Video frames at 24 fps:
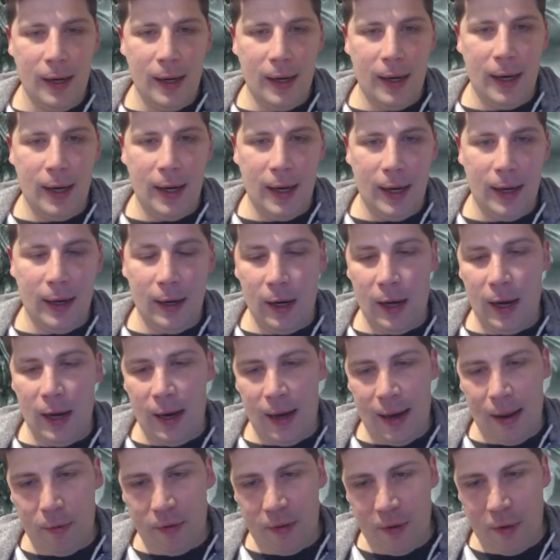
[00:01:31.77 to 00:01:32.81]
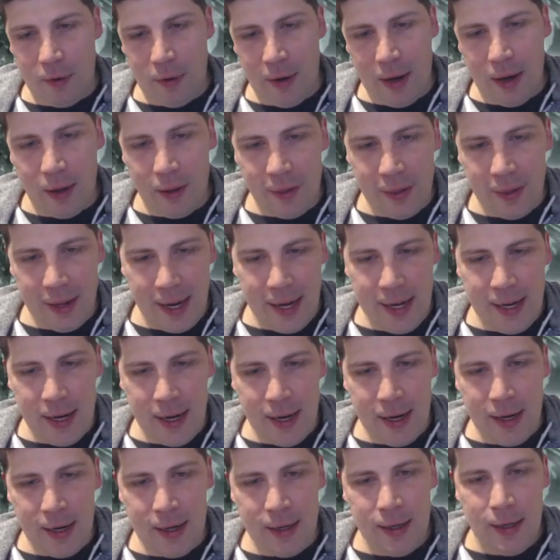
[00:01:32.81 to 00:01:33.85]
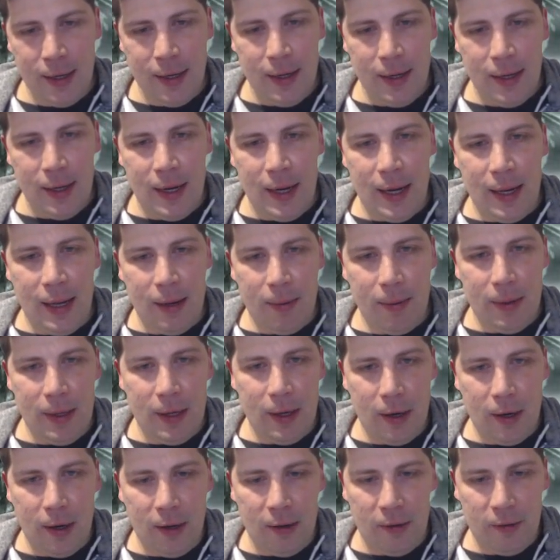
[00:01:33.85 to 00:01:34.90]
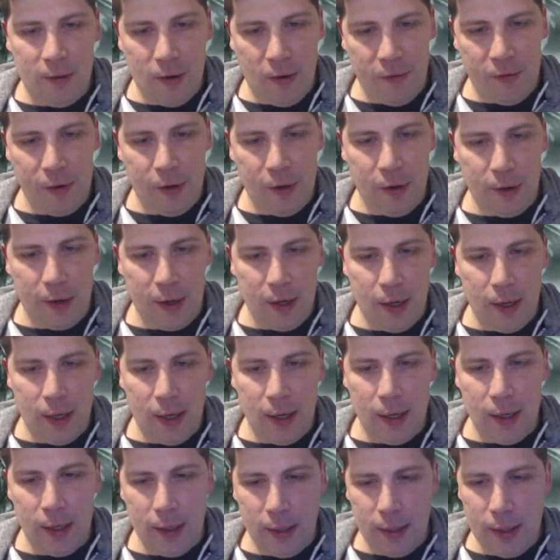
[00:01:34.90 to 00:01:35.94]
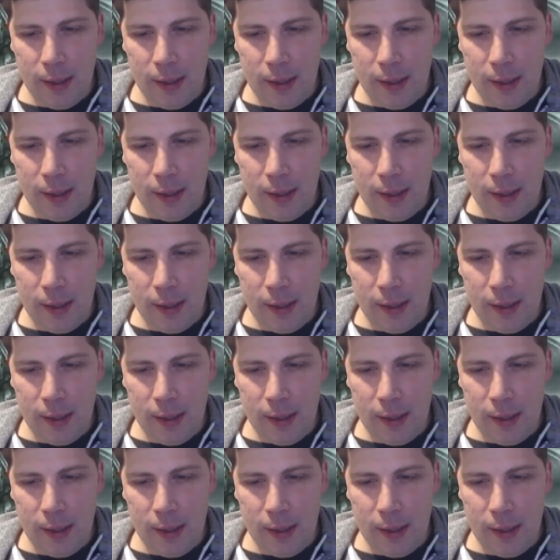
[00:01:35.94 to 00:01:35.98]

No, that was Athena. And there we go. It's not Flogger.